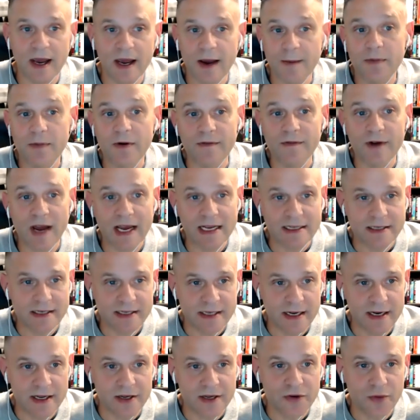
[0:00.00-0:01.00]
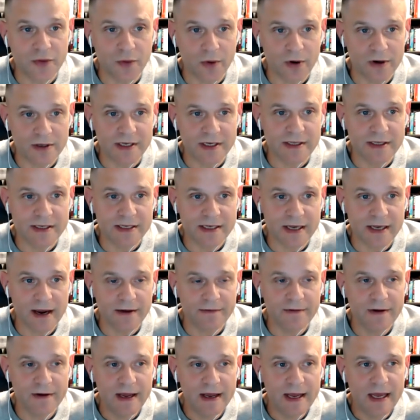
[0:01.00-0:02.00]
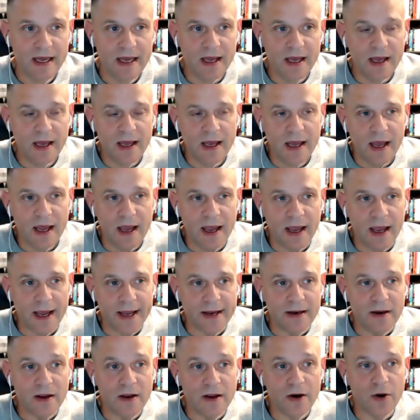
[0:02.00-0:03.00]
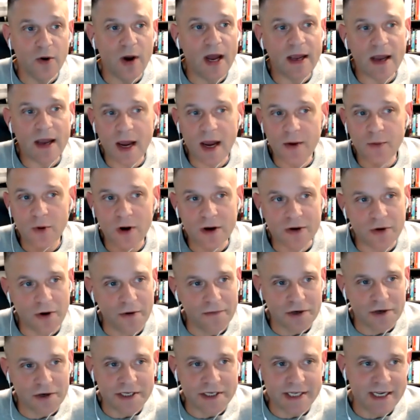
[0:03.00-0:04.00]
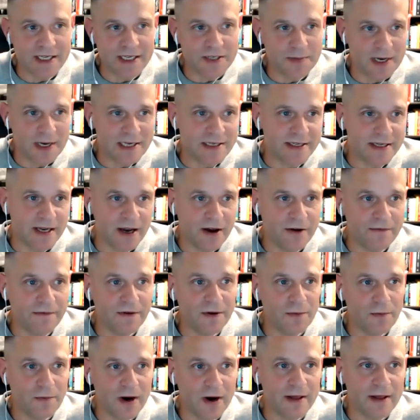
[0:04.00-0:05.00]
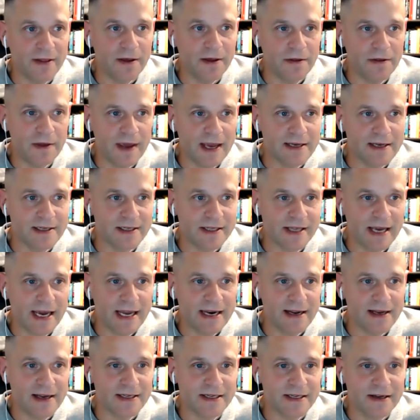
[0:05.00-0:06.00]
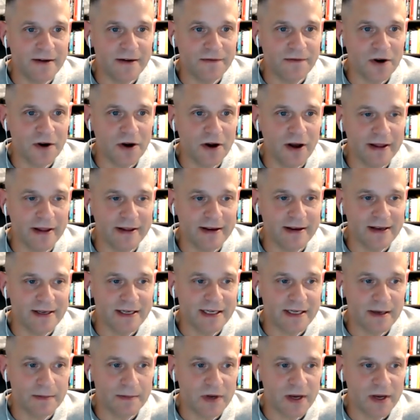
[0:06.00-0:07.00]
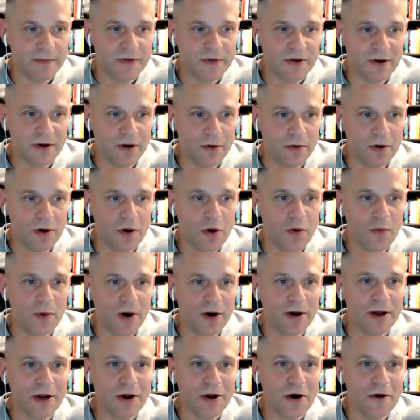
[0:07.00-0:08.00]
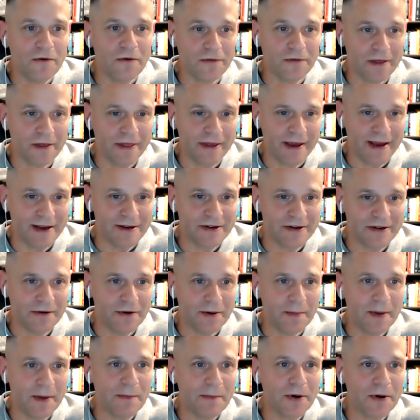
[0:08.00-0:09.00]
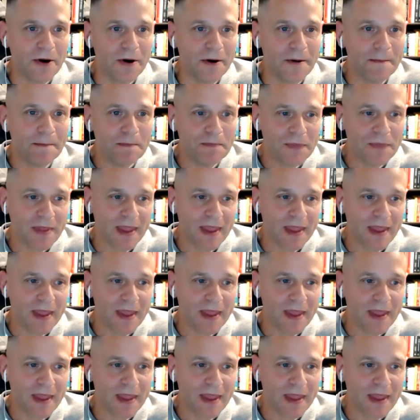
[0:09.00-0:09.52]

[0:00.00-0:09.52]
uh, provide city tours and stuff and you know I, I, worked overseas myself and one of the things that is difficult is sometimes you don't know where to go for things i remember